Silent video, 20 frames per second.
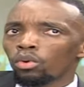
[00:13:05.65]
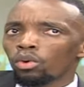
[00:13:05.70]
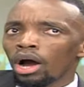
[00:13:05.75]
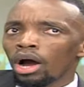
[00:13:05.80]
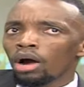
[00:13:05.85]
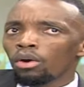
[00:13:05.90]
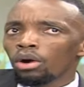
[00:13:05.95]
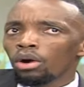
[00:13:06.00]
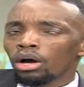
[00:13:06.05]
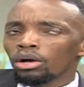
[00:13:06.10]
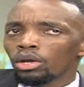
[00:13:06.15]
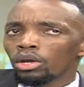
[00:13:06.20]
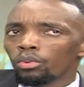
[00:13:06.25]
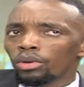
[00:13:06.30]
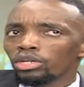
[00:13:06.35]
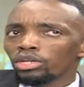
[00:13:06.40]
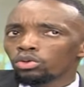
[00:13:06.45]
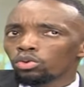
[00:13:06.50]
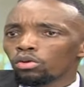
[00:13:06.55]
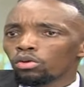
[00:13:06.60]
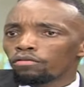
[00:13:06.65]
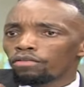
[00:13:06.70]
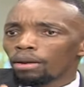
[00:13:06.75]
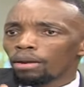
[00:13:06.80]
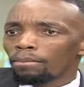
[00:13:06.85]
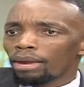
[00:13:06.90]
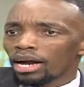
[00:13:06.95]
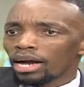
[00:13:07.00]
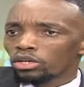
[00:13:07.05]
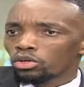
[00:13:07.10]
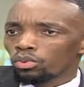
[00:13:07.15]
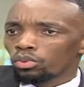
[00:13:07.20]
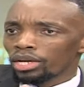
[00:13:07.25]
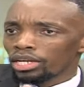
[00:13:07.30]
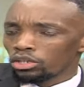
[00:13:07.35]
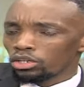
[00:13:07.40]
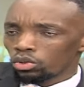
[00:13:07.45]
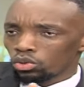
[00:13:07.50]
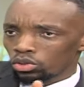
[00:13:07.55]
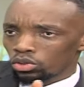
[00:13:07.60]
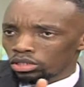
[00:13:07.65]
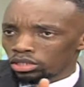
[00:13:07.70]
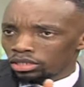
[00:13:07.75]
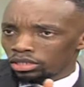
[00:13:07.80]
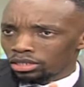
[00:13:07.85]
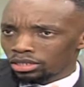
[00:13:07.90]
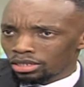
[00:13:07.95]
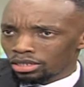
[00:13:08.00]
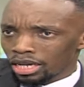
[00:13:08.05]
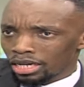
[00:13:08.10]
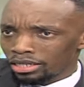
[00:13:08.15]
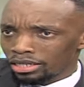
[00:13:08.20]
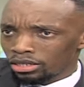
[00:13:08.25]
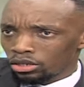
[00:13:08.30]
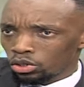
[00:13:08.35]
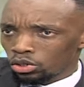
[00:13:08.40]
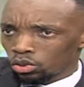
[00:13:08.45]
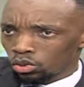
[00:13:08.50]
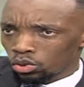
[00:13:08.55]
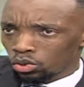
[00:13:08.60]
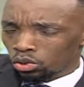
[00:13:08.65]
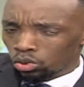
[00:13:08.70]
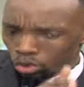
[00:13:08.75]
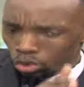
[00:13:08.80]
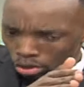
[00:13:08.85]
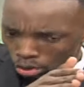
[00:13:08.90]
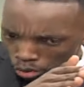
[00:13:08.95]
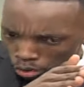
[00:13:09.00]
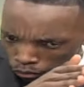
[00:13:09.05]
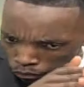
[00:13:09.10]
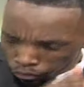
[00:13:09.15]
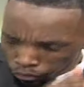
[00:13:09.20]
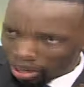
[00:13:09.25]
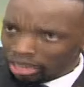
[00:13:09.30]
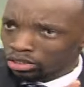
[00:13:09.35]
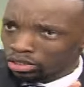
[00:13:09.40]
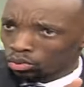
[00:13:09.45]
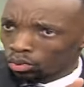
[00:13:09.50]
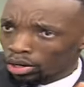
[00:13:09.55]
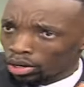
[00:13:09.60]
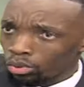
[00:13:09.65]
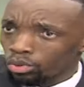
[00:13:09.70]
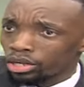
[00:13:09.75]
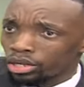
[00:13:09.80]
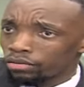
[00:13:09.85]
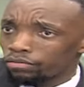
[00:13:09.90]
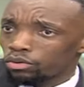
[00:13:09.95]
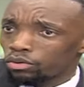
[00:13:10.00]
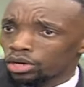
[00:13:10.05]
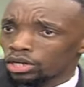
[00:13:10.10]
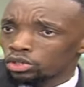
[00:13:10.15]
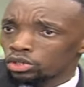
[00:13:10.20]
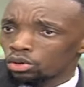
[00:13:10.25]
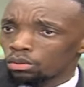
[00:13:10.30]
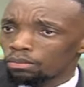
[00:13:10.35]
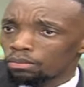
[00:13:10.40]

How, when you go far back to when you start, you, you, you first were looking for a job,